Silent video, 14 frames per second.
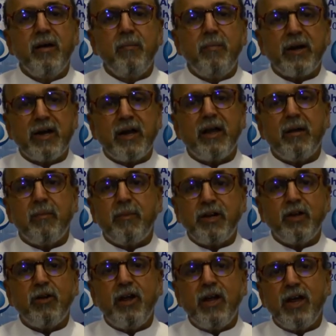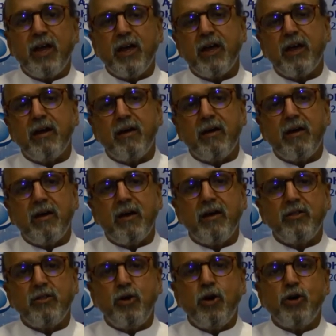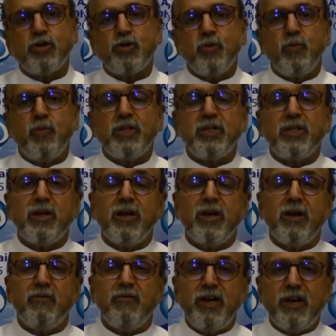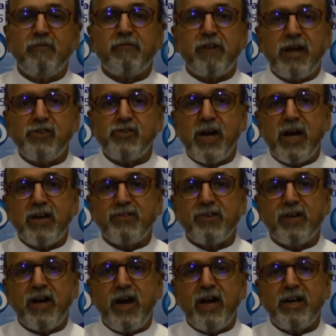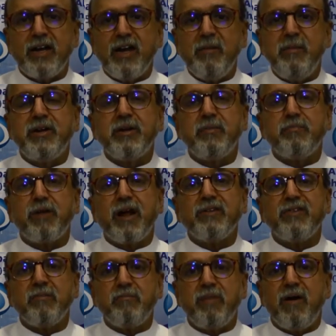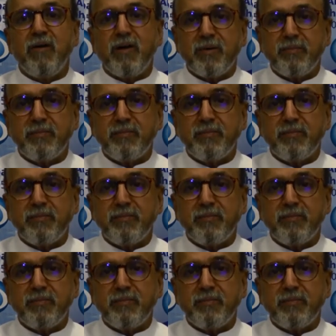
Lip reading: particularly those with a weaker franchise and limited pricing power.